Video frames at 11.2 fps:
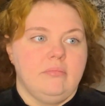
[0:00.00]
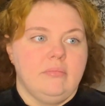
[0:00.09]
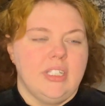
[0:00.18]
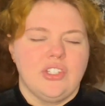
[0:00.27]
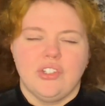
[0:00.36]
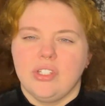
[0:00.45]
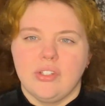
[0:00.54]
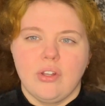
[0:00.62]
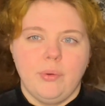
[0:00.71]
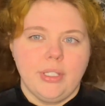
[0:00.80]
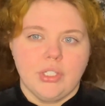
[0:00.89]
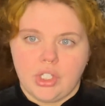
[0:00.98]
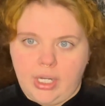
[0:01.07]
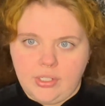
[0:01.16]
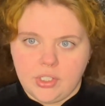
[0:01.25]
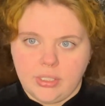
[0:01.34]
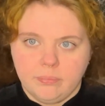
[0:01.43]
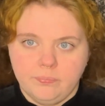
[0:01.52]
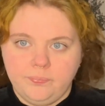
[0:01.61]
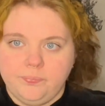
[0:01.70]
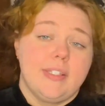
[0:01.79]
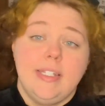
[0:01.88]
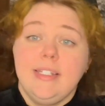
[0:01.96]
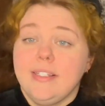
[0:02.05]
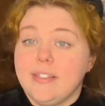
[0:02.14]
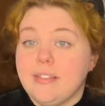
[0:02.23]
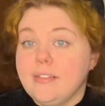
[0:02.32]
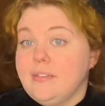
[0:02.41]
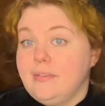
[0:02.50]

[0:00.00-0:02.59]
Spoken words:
It's always changing. Since